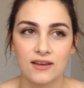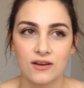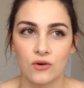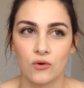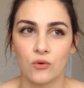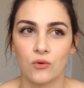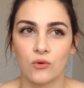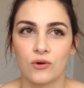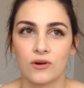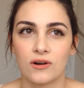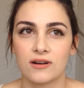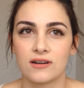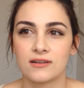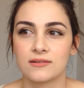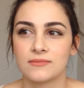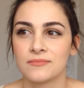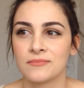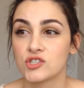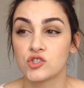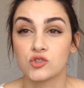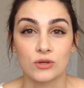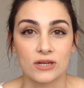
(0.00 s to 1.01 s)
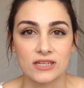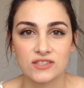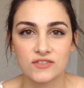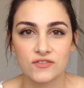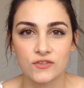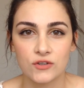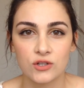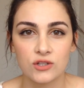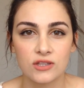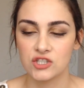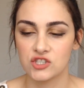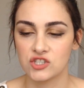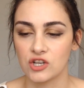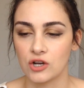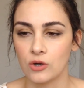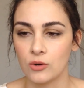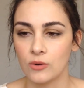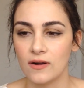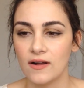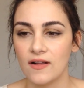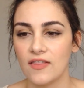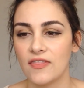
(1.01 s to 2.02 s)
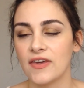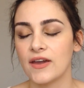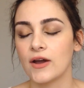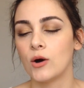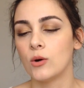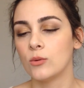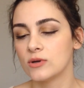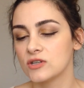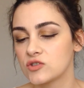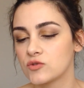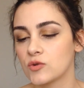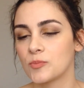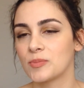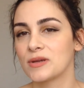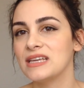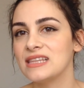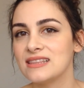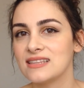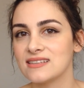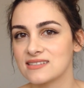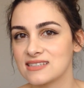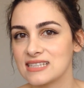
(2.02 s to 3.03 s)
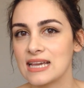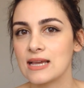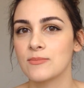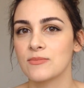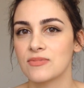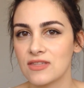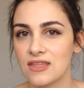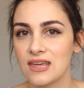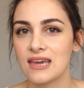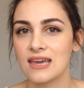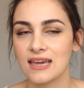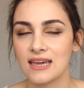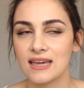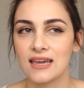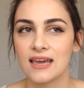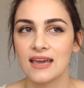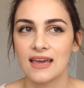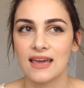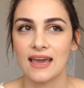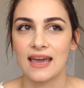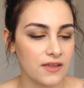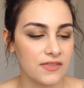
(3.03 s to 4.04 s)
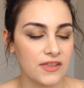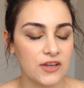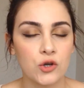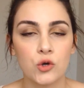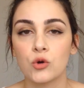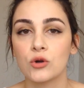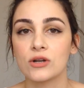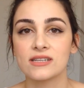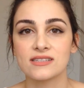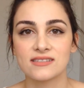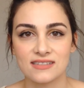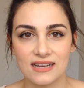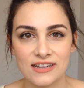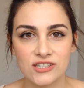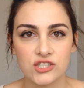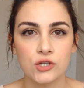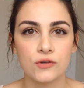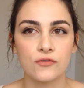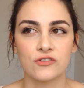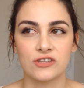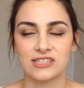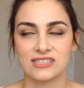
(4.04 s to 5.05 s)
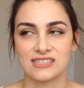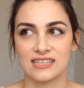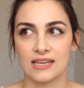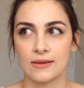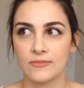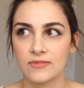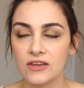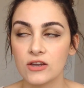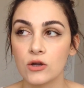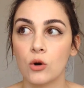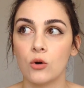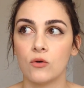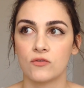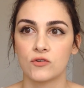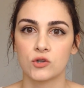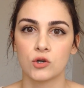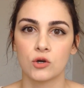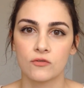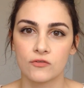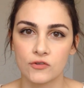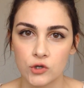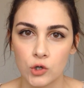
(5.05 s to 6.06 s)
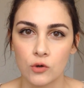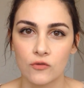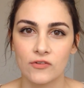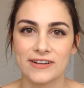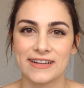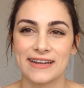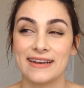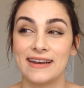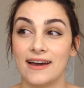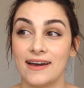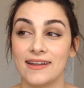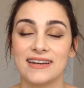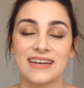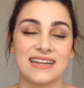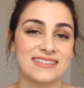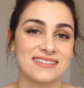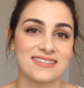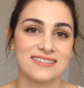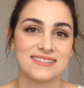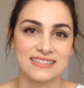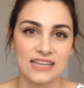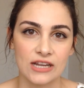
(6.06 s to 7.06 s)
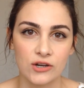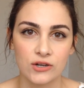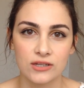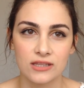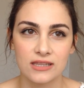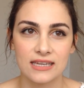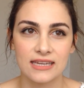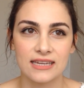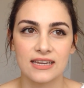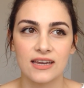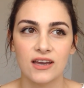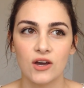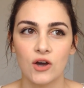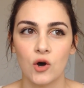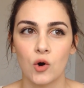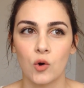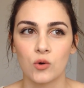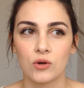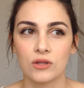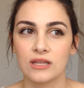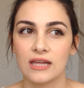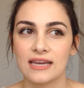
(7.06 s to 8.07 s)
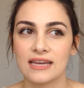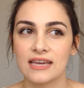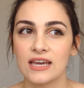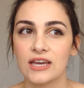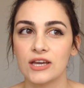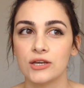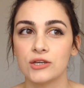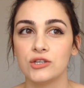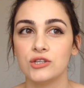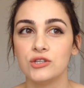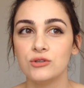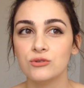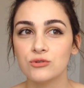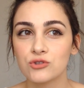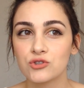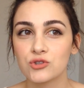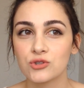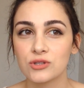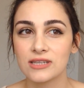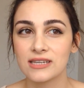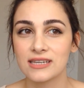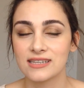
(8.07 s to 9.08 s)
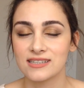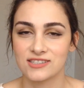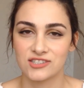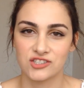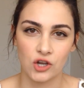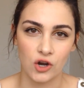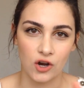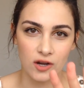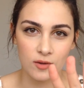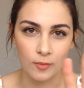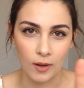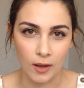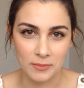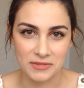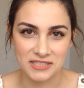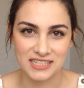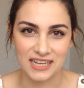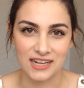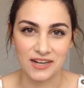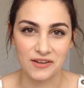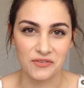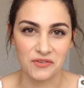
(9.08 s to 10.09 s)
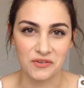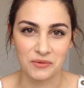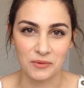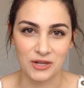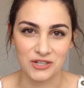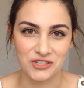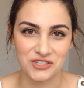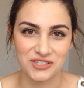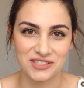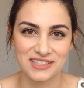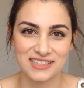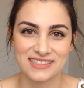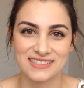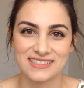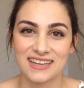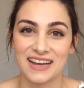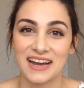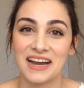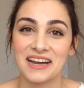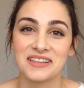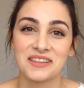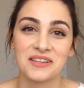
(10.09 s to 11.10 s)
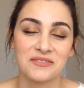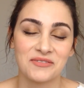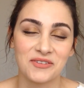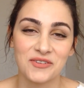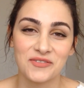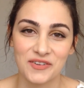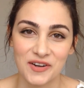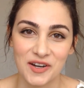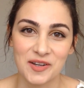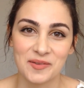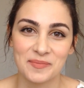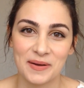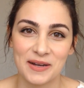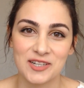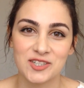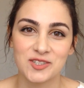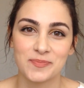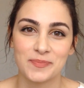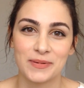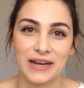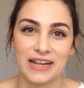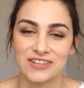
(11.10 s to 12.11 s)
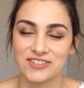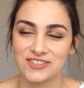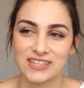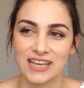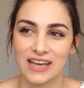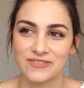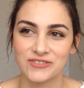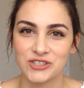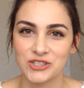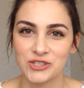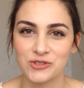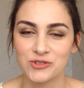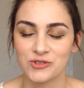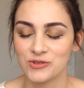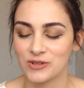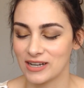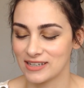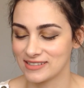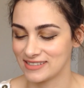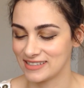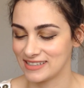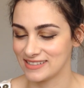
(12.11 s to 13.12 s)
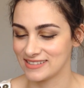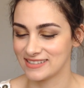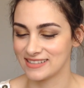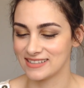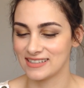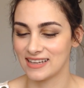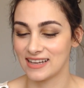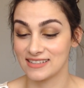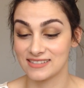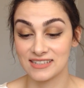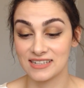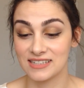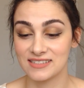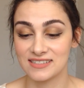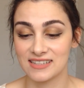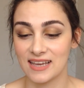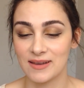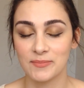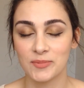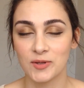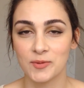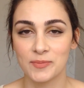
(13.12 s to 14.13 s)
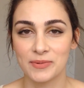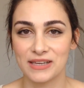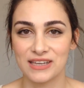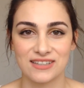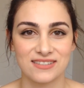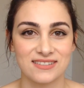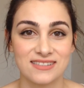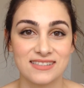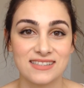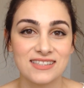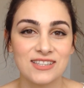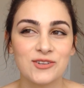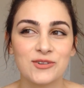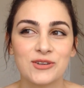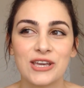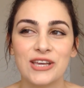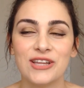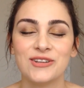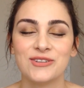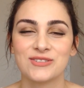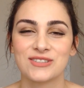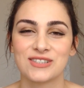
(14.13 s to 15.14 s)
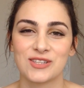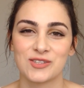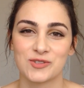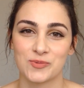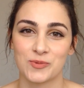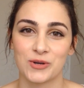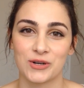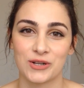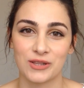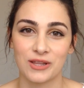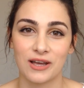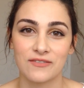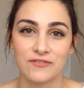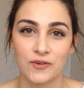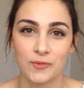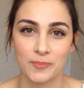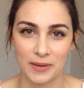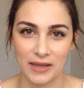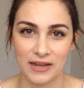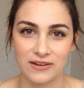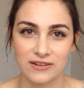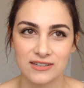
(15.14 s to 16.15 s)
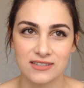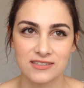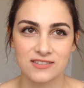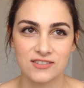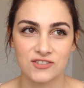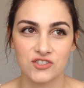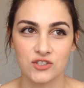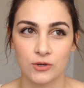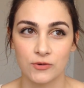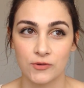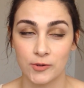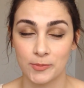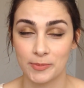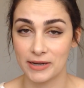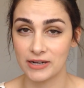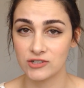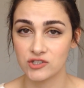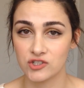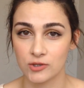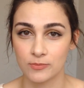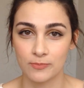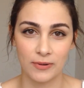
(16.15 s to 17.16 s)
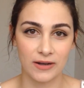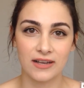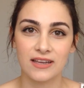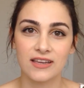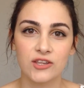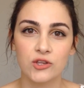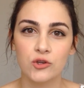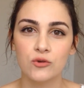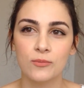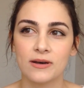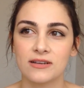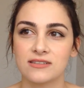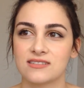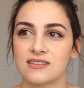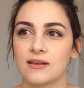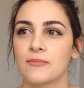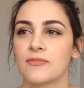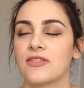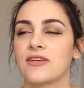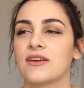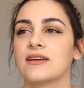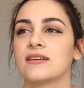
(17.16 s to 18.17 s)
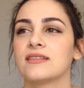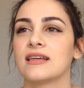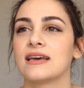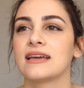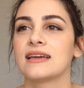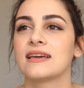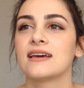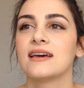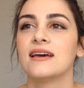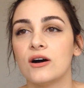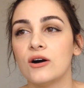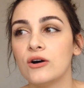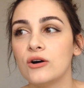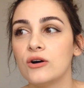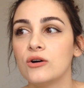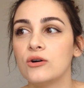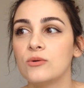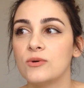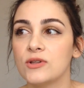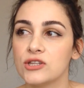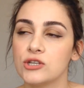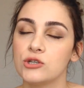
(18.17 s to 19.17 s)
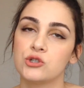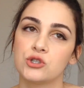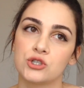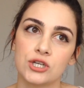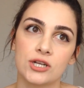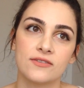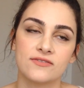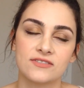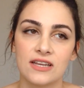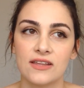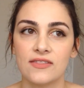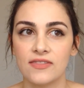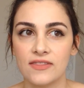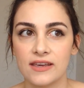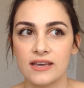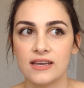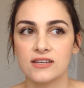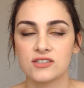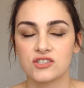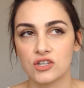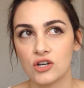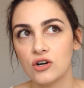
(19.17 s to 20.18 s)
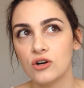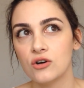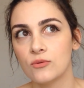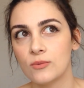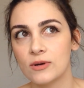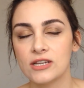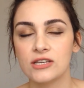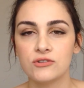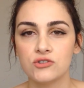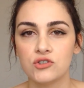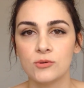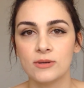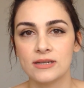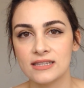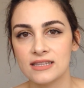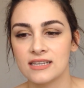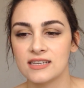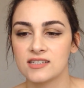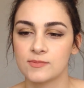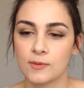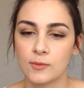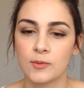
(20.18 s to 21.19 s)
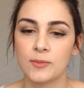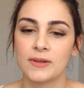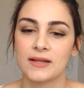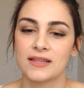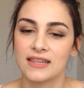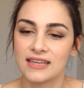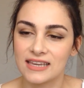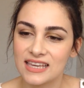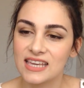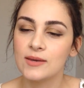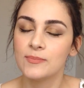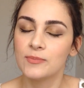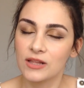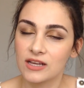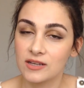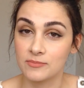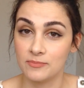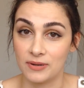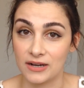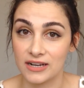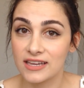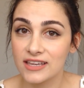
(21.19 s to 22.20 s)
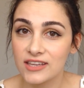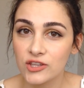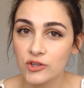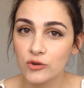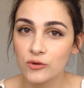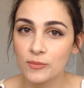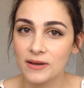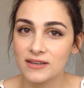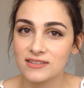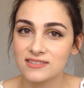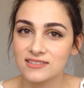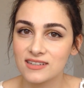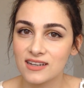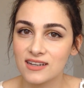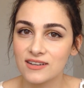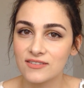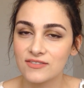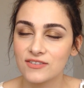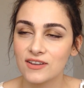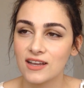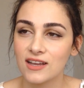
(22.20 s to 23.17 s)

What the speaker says: or stressful. So they always repeat the same thing. They criticize you for the same thing over and over and over again unnecessarily. Or like usually, sorry mom and dad if you're watching this, I love you very much, but I just have to use you guys as an example because you can use this word a lot for parents. So if your parents are bugging you about something like, oh, well, you should have done this. Oh, when are you doing this? Blah, blah, blah. And they keep like bugging you about stuff.